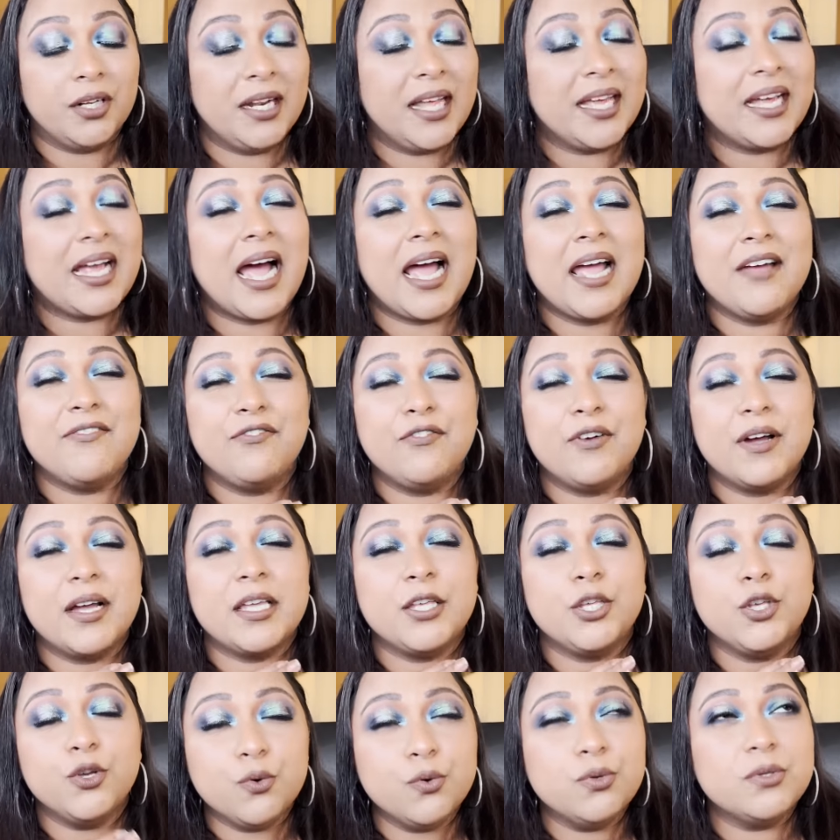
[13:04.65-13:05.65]
Like I've
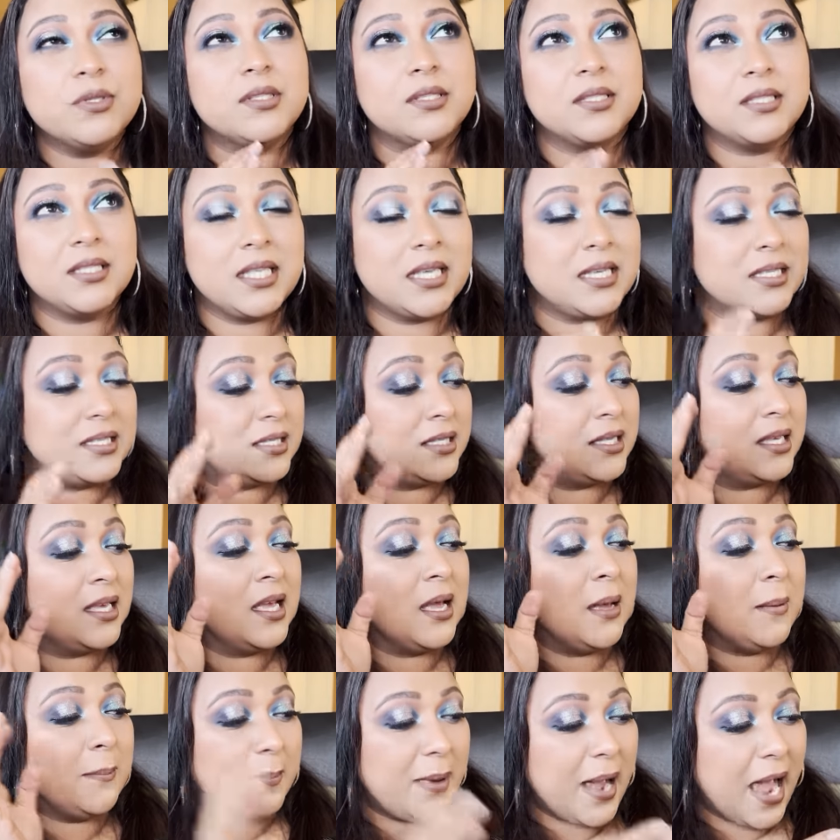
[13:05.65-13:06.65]
used this
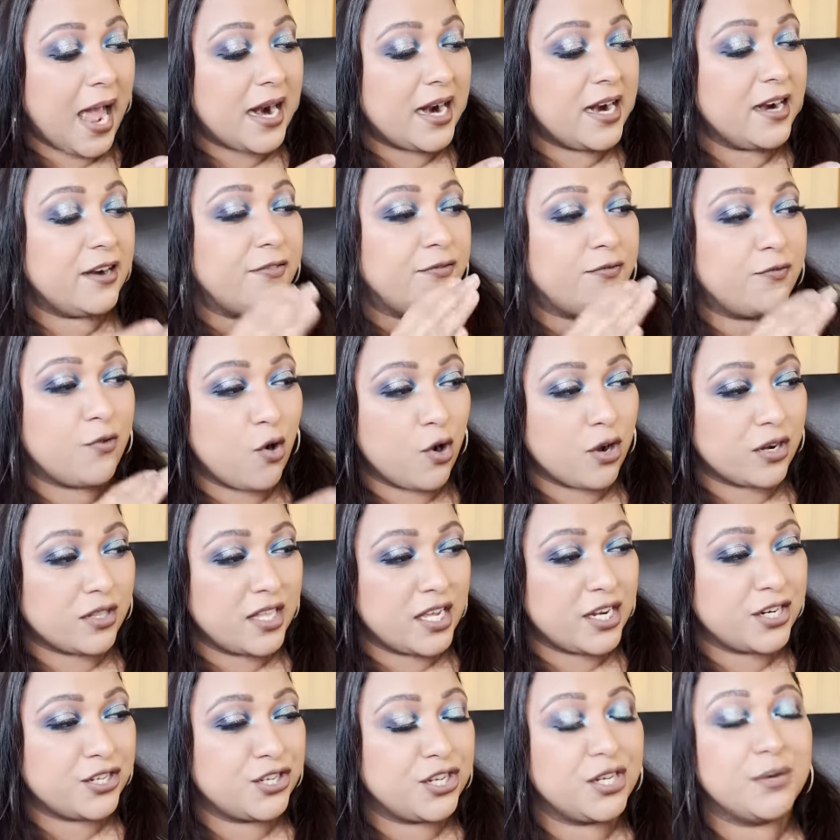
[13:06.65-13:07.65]
palette for
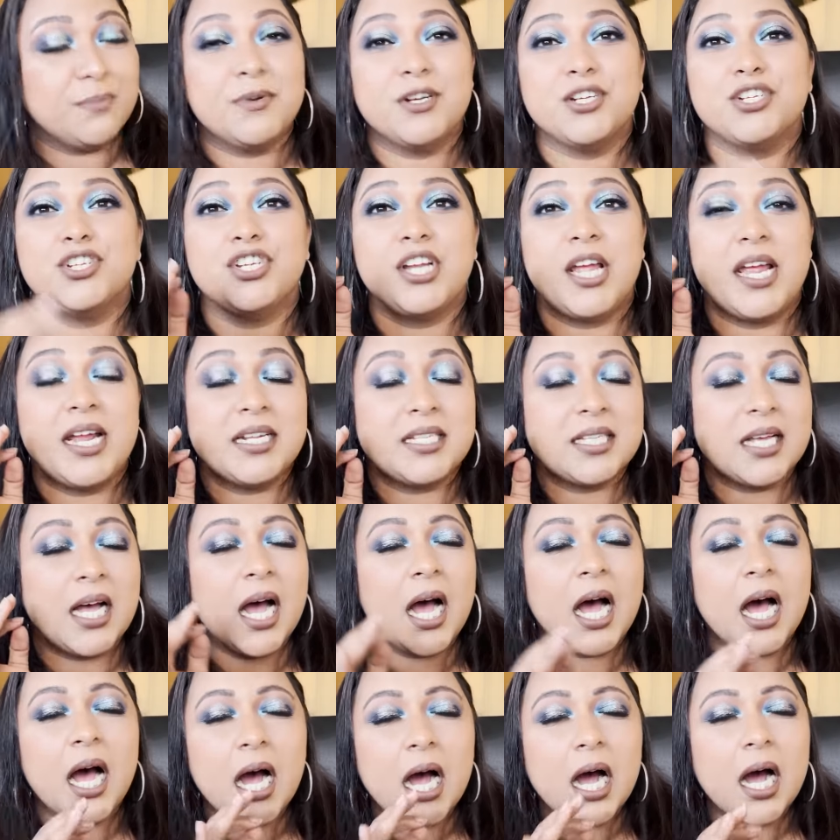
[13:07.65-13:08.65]
their shimmer shades
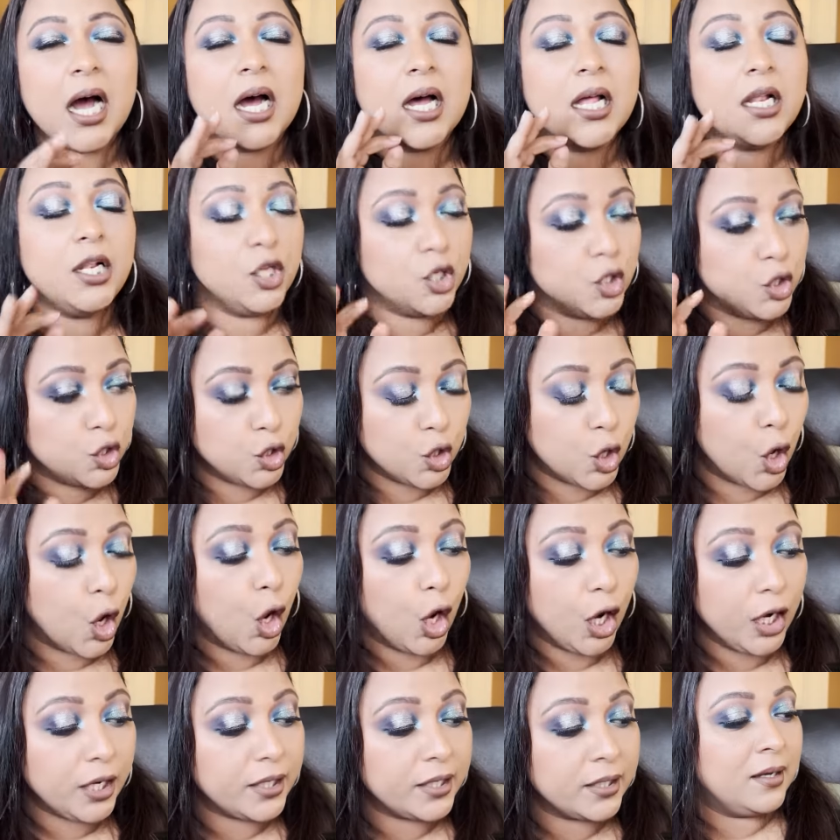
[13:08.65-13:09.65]
a
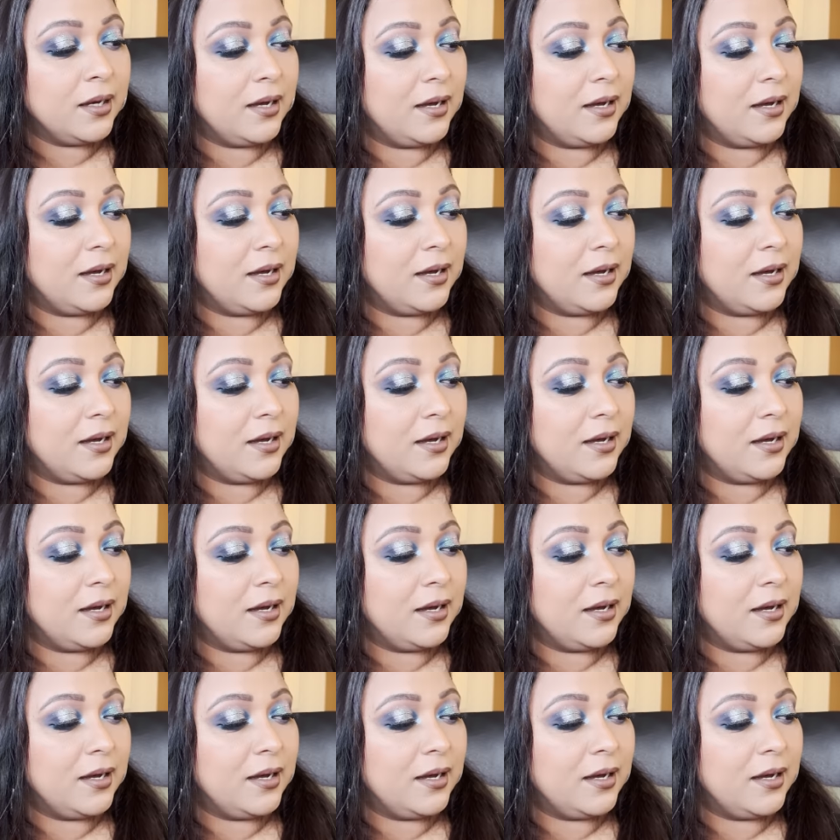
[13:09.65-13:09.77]
lot.